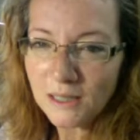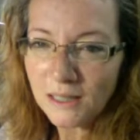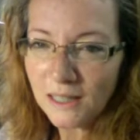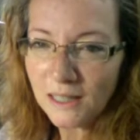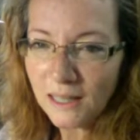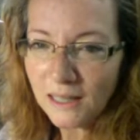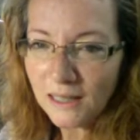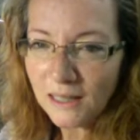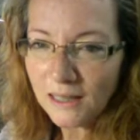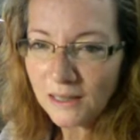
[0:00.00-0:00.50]

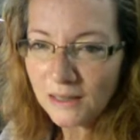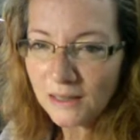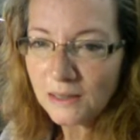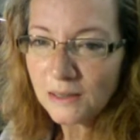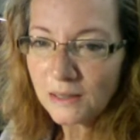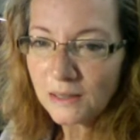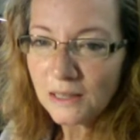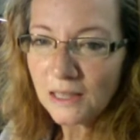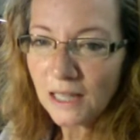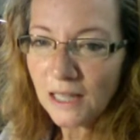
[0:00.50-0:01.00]
Yeah.
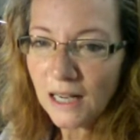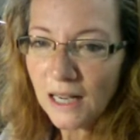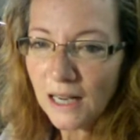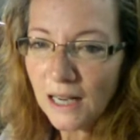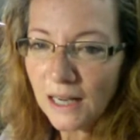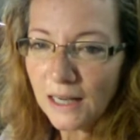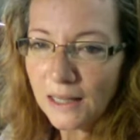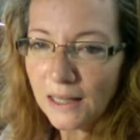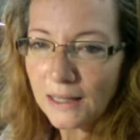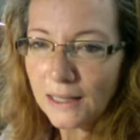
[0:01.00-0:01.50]

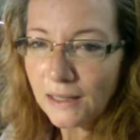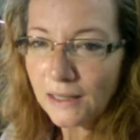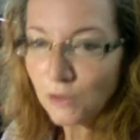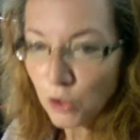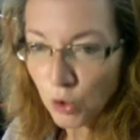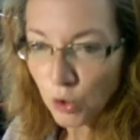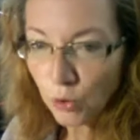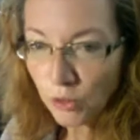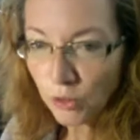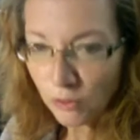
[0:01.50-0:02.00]
I
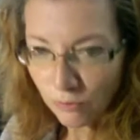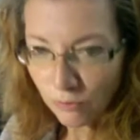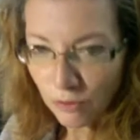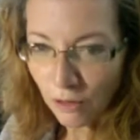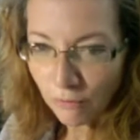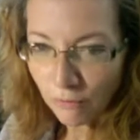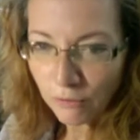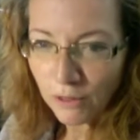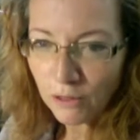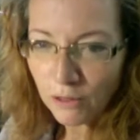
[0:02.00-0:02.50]
showed a
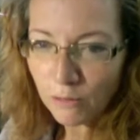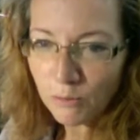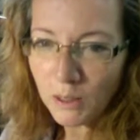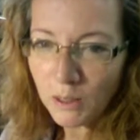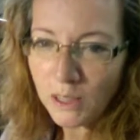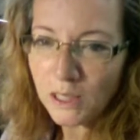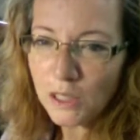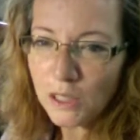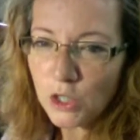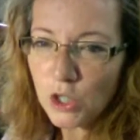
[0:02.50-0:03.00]
friend of
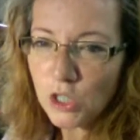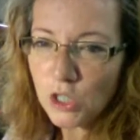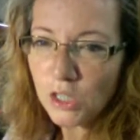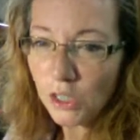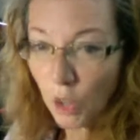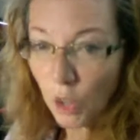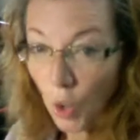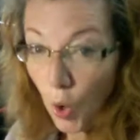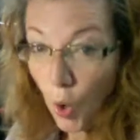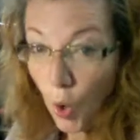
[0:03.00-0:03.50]
mine and she's like,
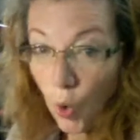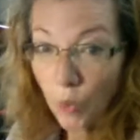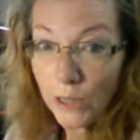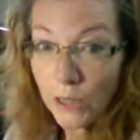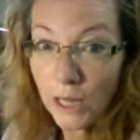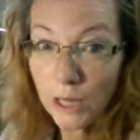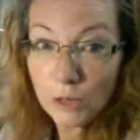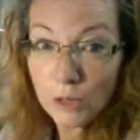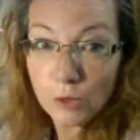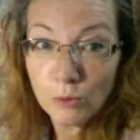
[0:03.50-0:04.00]
"Oh, that
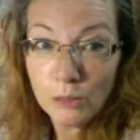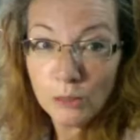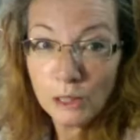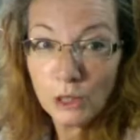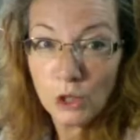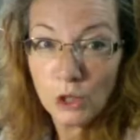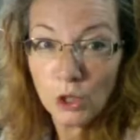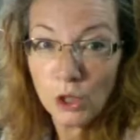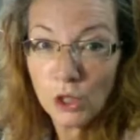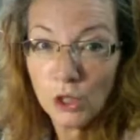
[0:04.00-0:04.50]
looks really
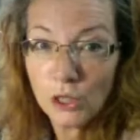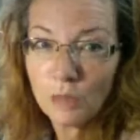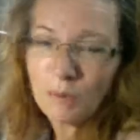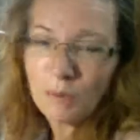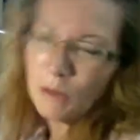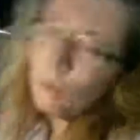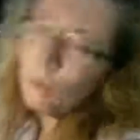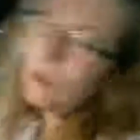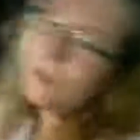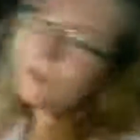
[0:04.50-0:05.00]
good." I'm
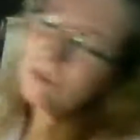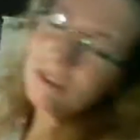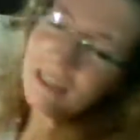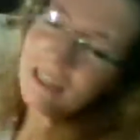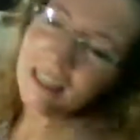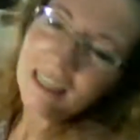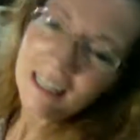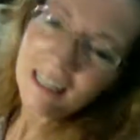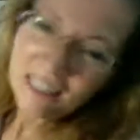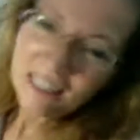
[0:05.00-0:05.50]
like, "Well,
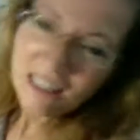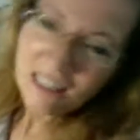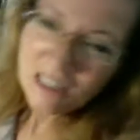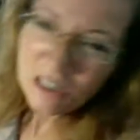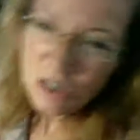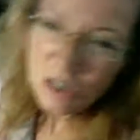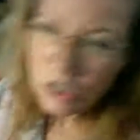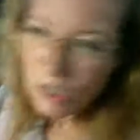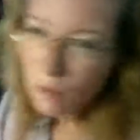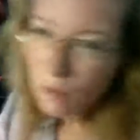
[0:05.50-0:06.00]
it's
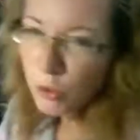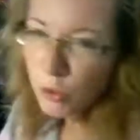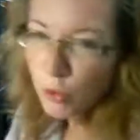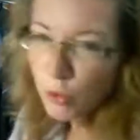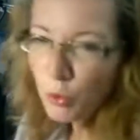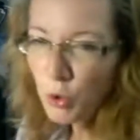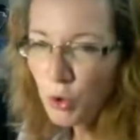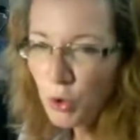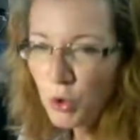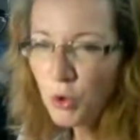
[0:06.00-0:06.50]

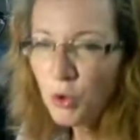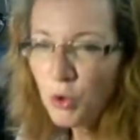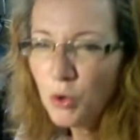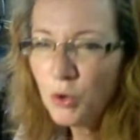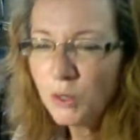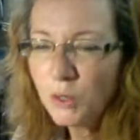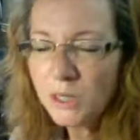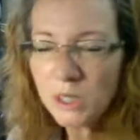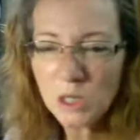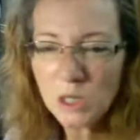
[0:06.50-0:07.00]
conceptual.
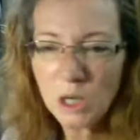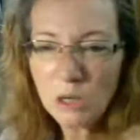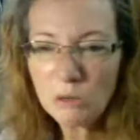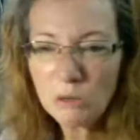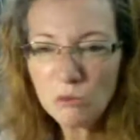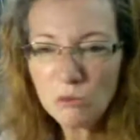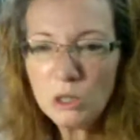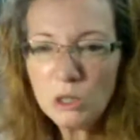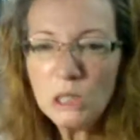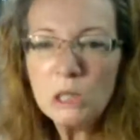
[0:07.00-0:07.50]
It's not
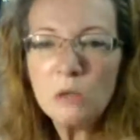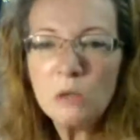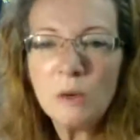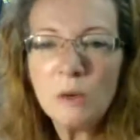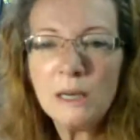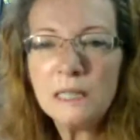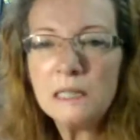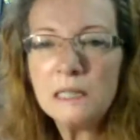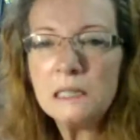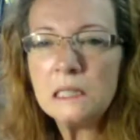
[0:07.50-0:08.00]
really
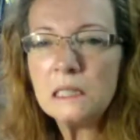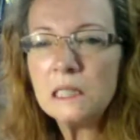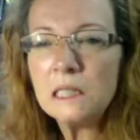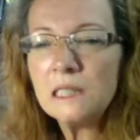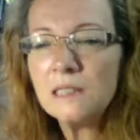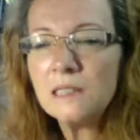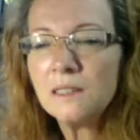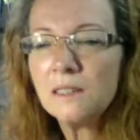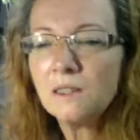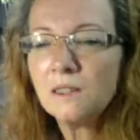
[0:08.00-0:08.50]
quite
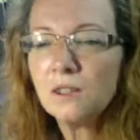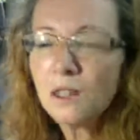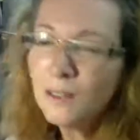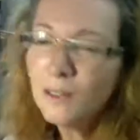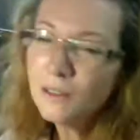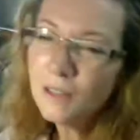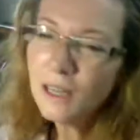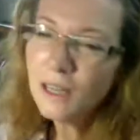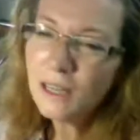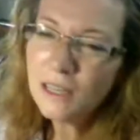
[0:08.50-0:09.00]
done
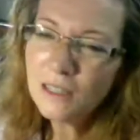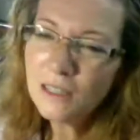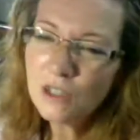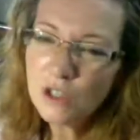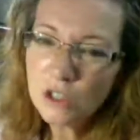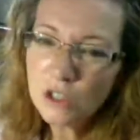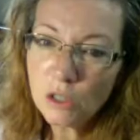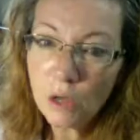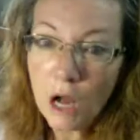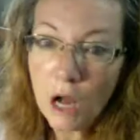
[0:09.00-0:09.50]
yet."
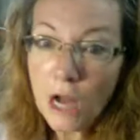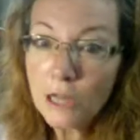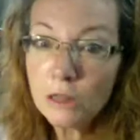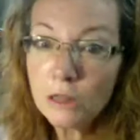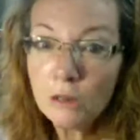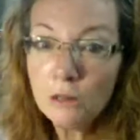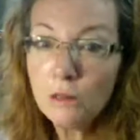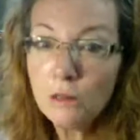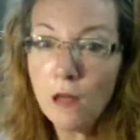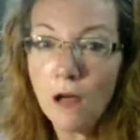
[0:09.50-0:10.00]
She's like, "I
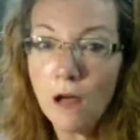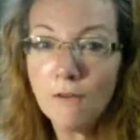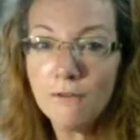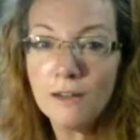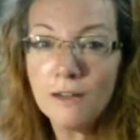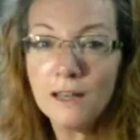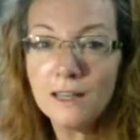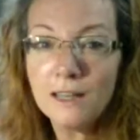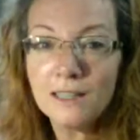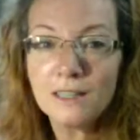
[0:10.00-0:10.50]
love
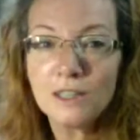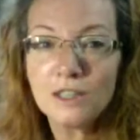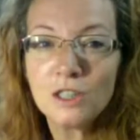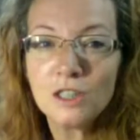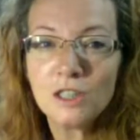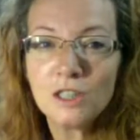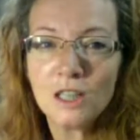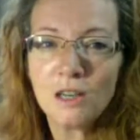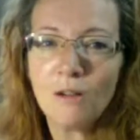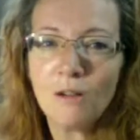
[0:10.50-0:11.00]
it."
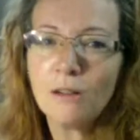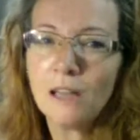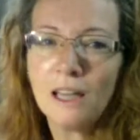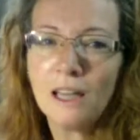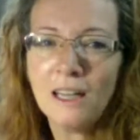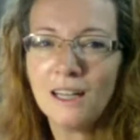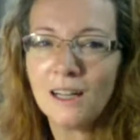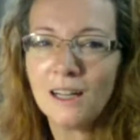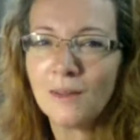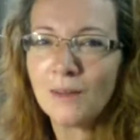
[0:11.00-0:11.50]
She's like,
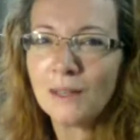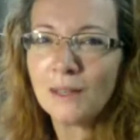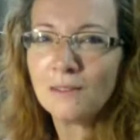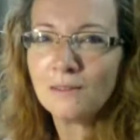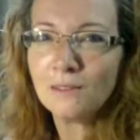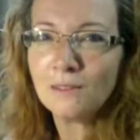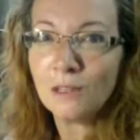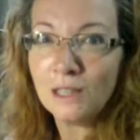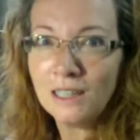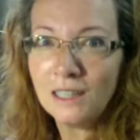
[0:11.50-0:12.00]
"Okay." I'm like,
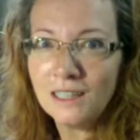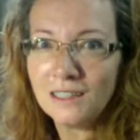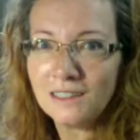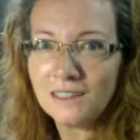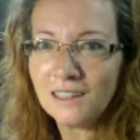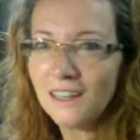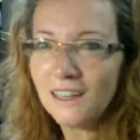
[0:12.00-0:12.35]
"Great."